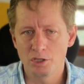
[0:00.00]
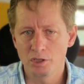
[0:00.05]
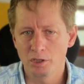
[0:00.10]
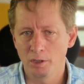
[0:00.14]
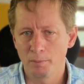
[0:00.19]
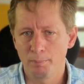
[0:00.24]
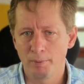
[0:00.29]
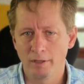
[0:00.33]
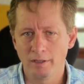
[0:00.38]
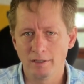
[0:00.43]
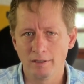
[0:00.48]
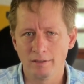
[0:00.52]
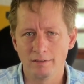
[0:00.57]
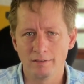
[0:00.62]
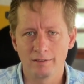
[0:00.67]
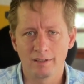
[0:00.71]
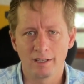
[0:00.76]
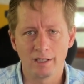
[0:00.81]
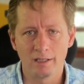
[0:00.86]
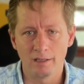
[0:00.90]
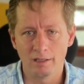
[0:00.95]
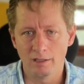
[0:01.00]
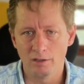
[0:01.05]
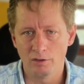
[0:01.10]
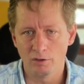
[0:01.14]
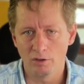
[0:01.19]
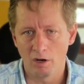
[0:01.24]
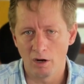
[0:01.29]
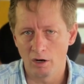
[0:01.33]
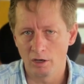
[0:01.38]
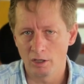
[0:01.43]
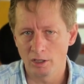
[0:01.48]
opinions, and legal
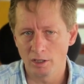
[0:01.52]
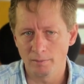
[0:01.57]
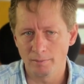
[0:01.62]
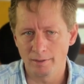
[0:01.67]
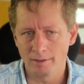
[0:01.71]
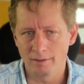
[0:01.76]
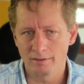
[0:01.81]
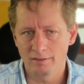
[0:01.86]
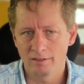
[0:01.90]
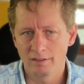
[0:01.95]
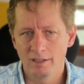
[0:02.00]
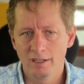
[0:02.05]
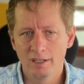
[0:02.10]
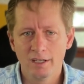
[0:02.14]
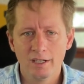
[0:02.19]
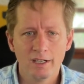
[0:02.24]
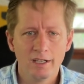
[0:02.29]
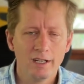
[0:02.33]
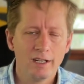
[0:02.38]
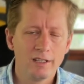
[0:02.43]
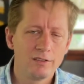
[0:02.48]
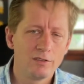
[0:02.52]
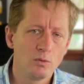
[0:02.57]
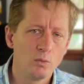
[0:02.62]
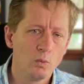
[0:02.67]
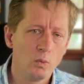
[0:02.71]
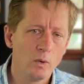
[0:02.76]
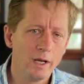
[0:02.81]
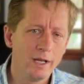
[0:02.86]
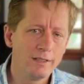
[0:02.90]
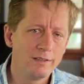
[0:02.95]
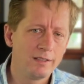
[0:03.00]
arguments. It's a
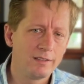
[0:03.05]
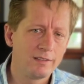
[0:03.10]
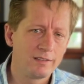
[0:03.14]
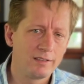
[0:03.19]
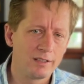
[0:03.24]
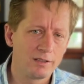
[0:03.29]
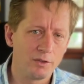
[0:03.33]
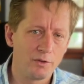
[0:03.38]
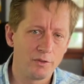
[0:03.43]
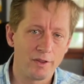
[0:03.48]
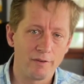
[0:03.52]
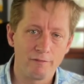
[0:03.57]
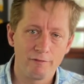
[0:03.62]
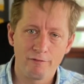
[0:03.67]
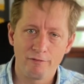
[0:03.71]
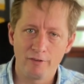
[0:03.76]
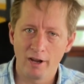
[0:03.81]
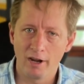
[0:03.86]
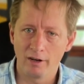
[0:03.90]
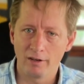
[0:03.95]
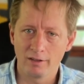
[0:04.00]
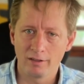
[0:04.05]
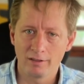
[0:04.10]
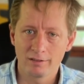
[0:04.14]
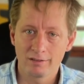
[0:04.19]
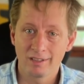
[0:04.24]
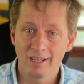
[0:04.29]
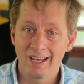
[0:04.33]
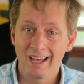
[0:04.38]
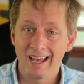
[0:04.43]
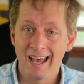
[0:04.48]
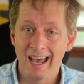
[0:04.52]
way to signal that fairness,
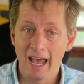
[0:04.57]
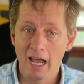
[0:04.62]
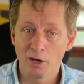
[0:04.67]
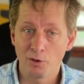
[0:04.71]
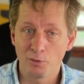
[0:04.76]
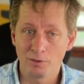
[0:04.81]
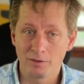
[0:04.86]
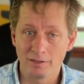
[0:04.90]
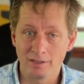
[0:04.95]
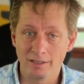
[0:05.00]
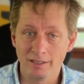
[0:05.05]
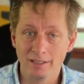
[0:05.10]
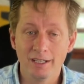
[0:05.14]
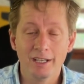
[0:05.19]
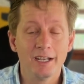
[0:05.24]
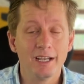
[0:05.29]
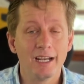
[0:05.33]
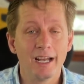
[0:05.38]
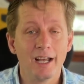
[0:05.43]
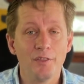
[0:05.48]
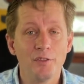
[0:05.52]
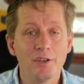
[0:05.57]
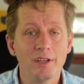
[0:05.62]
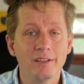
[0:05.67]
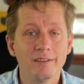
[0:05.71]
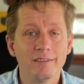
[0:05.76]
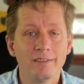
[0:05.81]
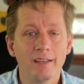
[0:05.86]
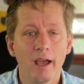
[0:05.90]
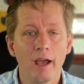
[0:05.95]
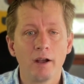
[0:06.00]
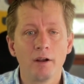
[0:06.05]
equity, and the
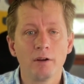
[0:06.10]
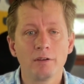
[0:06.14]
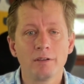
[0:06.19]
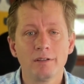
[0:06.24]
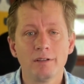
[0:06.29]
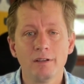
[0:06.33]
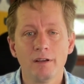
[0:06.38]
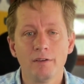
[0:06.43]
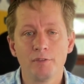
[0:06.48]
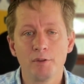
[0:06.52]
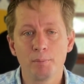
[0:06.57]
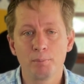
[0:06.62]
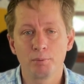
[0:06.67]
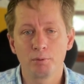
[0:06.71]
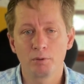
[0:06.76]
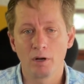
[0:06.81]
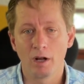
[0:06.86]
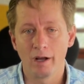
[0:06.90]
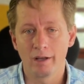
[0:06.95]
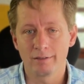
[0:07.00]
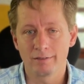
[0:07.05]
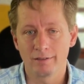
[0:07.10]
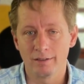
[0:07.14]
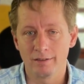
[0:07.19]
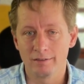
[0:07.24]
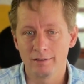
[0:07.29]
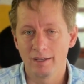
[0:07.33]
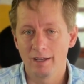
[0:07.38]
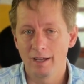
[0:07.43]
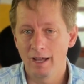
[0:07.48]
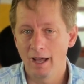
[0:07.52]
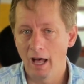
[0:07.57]
integrity of the process
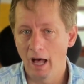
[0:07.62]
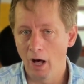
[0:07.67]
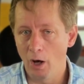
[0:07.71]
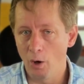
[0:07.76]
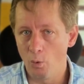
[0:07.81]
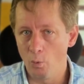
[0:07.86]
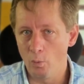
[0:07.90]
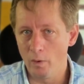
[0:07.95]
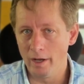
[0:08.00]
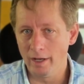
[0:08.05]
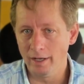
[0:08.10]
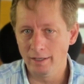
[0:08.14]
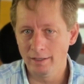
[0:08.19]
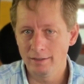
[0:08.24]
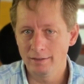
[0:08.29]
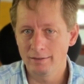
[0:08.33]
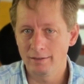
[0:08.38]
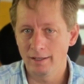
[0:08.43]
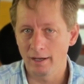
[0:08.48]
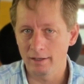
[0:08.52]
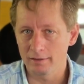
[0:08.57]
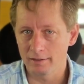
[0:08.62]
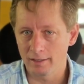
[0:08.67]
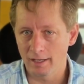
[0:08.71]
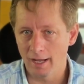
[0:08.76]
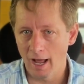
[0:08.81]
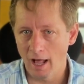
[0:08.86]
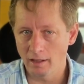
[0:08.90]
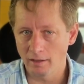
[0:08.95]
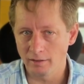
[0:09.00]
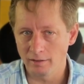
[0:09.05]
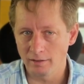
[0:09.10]
outweigh
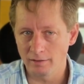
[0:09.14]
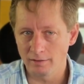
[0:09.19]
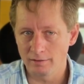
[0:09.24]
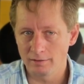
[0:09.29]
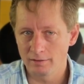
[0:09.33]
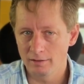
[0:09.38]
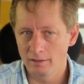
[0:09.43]
technicalities.